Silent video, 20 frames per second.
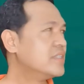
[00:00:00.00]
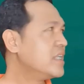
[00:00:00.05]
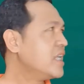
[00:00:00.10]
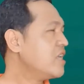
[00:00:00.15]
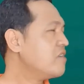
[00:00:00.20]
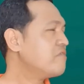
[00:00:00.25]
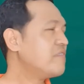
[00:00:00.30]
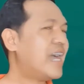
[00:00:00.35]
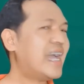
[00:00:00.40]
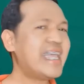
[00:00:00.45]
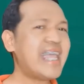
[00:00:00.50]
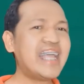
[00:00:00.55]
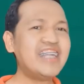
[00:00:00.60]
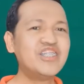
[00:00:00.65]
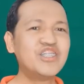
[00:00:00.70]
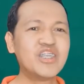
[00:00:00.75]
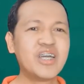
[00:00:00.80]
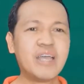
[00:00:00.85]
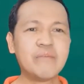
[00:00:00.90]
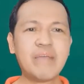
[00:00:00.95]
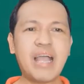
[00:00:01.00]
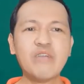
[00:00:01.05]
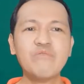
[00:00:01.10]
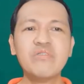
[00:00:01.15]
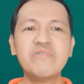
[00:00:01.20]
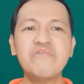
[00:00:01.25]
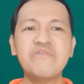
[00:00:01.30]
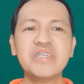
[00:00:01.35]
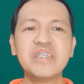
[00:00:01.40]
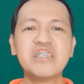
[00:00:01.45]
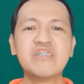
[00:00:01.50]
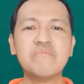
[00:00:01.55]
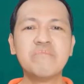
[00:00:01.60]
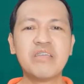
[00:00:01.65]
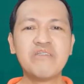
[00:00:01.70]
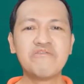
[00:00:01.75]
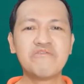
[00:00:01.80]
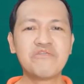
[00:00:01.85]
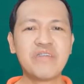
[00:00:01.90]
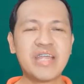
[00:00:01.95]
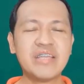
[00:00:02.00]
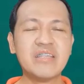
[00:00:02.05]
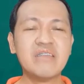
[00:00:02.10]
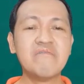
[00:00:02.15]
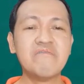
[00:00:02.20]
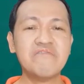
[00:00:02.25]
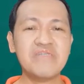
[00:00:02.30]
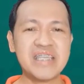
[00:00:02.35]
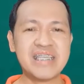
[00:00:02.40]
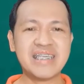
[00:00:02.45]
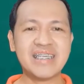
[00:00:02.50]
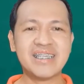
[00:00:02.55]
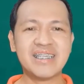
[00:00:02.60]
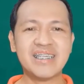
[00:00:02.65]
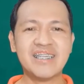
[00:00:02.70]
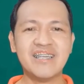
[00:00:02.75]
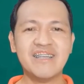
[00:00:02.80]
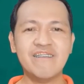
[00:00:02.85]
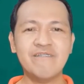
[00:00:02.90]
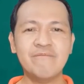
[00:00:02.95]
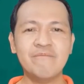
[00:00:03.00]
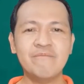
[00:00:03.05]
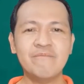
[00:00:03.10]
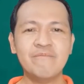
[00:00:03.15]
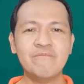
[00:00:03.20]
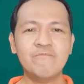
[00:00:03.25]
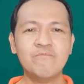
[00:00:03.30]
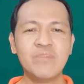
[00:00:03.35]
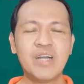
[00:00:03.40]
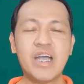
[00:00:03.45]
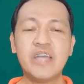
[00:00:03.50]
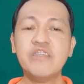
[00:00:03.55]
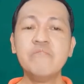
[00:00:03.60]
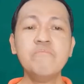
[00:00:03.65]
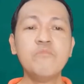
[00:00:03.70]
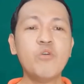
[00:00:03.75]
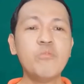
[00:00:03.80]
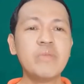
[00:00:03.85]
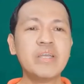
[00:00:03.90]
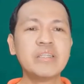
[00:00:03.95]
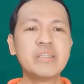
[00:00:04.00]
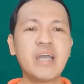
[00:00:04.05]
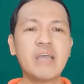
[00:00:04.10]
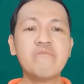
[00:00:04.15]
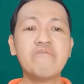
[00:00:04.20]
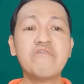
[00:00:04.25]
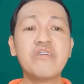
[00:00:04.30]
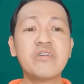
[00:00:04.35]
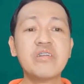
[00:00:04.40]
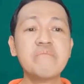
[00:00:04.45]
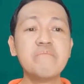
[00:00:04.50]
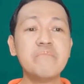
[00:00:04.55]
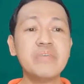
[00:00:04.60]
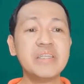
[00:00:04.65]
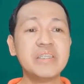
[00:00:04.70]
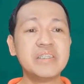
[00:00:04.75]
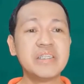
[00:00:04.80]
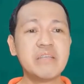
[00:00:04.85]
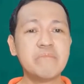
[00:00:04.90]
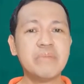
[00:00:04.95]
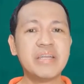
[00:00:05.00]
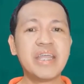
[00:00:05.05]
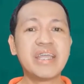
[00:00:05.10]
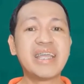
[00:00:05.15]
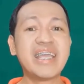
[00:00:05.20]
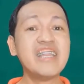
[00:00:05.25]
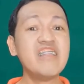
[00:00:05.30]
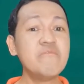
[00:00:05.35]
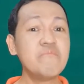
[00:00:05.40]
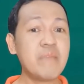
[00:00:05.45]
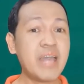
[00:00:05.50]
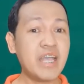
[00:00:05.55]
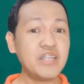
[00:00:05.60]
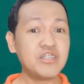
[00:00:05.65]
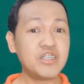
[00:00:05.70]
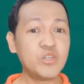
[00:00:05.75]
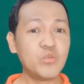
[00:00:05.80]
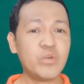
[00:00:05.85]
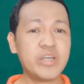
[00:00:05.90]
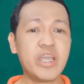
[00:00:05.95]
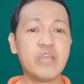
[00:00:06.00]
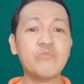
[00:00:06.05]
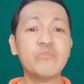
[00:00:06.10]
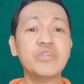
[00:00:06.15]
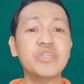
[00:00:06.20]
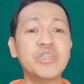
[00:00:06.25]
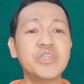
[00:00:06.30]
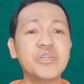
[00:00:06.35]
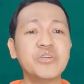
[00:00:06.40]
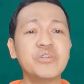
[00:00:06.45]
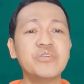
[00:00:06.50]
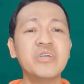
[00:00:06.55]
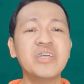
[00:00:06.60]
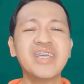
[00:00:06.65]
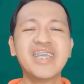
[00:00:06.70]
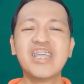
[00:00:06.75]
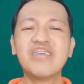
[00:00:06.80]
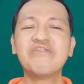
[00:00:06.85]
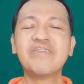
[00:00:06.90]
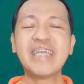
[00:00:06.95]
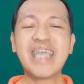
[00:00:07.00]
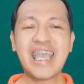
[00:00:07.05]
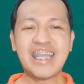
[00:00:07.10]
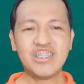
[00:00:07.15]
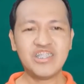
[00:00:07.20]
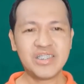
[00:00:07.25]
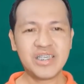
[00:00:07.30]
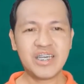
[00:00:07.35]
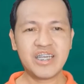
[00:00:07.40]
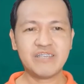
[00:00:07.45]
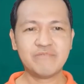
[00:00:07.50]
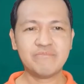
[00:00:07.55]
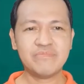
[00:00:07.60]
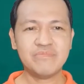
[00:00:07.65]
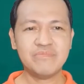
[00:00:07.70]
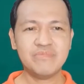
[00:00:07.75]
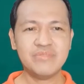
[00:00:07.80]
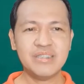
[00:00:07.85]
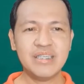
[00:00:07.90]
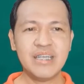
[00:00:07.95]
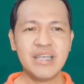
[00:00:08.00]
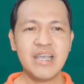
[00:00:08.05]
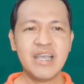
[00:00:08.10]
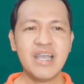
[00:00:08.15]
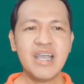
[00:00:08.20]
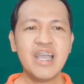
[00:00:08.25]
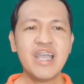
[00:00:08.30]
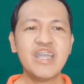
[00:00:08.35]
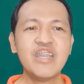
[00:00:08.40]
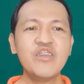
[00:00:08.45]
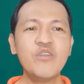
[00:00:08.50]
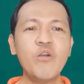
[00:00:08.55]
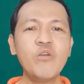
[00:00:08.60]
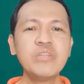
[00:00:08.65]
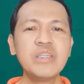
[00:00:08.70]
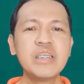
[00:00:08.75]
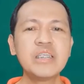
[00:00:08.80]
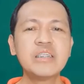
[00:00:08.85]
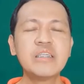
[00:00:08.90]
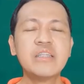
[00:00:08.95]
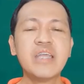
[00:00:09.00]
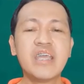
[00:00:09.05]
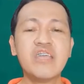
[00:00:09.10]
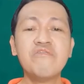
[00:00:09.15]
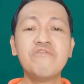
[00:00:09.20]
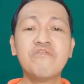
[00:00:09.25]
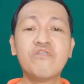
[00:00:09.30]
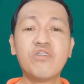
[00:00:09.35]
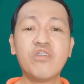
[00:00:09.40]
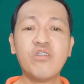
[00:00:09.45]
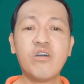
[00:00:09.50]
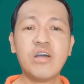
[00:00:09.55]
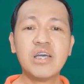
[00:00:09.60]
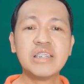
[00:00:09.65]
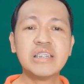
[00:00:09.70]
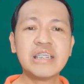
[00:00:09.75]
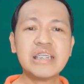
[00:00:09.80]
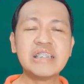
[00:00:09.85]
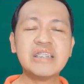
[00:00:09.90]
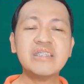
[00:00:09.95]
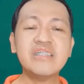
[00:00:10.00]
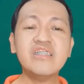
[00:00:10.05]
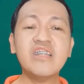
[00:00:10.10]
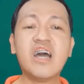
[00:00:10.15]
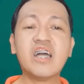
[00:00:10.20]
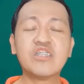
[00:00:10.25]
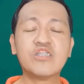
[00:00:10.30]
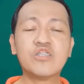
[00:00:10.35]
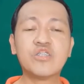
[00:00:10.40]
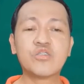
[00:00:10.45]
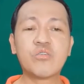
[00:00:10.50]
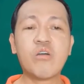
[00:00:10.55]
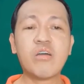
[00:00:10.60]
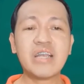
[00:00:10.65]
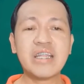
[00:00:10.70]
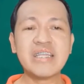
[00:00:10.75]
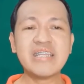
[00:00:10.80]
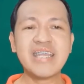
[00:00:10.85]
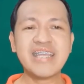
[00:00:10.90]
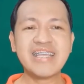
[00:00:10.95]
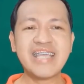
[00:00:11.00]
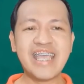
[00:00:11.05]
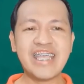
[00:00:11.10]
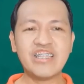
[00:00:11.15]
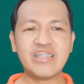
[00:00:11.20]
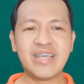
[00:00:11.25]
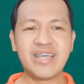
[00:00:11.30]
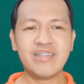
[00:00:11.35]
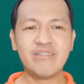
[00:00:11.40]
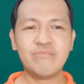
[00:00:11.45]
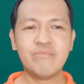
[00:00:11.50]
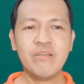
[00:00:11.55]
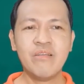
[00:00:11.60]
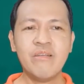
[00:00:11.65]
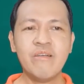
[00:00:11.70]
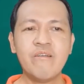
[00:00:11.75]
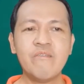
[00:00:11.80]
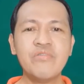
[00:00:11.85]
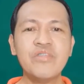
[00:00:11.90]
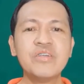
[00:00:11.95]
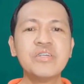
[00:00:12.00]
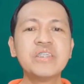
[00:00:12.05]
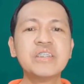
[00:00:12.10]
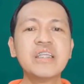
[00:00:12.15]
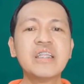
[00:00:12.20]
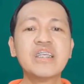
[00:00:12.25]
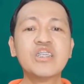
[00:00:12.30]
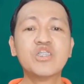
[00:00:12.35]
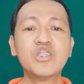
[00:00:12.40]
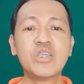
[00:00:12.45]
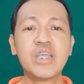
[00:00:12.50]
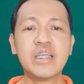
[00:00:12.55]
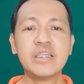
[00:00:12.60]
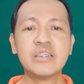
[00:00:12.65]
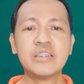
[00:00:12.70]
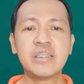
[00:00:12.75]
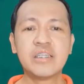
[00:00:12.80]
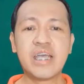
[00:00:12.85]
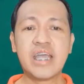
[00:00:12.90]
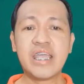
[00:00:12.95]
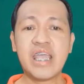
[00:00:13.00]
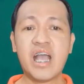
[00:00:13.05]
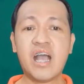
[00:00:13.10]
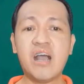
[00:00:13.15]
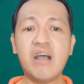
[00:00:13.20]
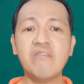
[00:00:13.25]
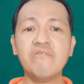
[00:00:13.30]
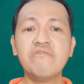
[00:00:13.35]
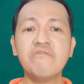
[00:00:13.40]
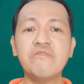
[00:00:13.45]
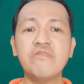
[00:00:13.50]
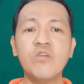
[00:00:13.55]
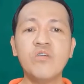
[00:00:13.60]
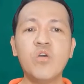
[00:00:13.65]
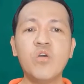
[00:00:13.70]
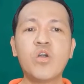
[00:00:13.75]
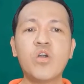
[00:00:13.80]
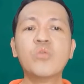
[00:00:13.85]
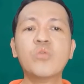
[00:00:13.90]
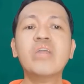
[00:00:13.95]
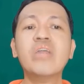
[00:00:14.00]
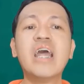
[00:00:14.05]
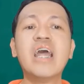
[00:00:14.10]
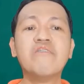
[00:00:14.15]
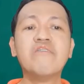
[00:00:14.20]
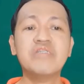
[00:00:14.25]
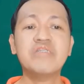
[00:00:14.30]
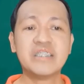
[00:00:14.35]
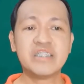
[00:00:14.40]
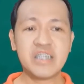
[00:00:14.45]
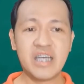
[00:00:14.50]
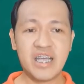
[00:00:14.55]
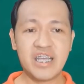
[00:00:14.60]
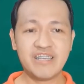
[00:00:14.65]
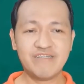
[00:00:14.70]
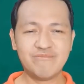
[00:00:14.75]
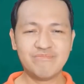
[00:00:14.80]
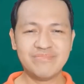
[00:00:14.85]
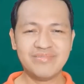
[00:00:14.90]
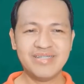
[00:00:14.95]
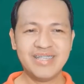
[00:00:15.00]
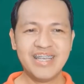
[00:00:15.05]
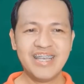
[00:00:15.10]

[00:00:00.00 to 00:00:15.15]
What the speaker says: If I had time, I would visit my friend in Vigan. At the moment, I'm very busy, but I can imagine what I would do if I had time. Notice that the if clause is not strongly negated. There's still a chance that I have or will have the time.